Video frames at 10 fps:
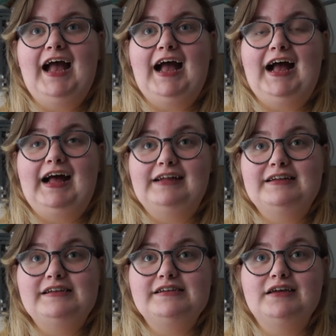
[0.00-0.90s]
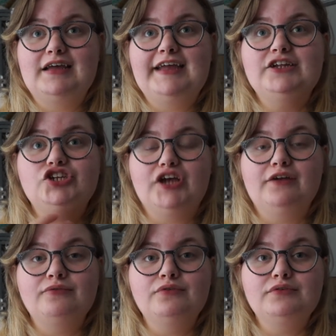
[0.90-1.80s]
And in
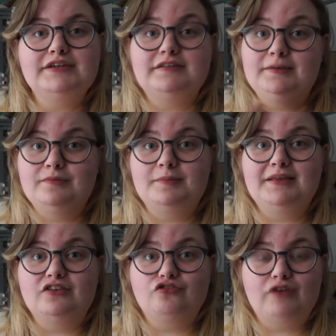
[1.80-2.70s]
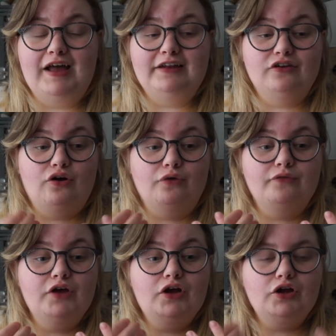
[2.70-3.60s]
general, there seems to be this trend of
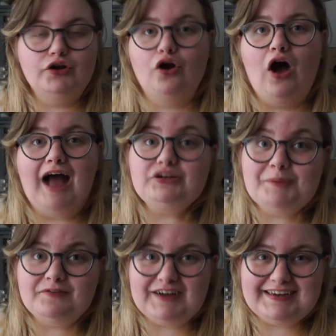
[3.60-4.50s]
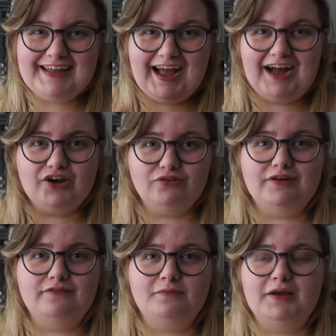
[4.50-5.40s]
not providing accurate
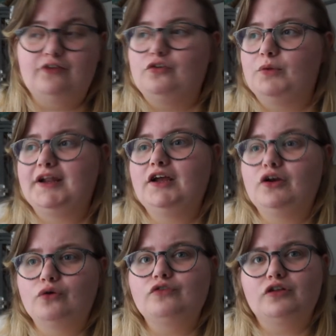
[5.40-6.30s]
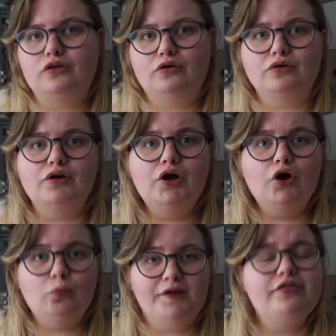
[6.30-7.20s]
information when it goes along
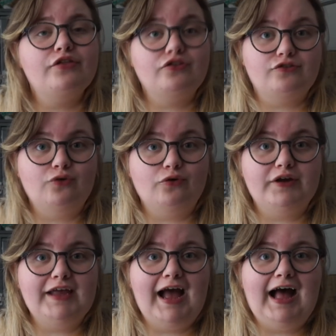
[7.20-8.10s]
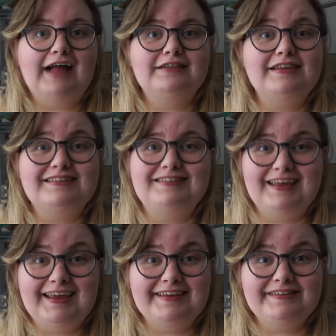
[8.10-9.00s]
with the story. And this
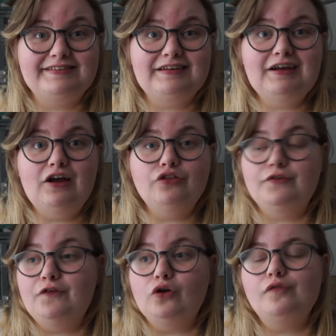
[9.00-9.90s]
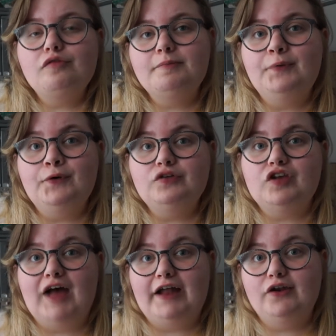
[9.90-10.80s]
is the fault of the
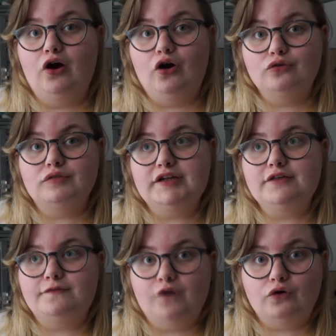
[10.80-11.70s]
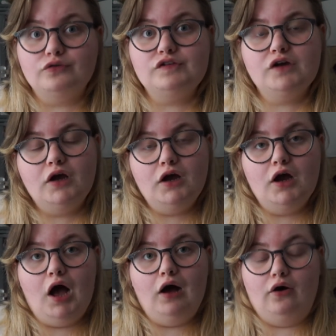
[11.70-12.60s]
reporter and not only the fault
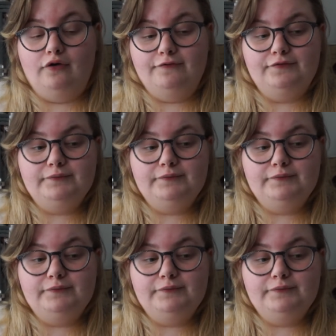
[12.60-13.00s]
of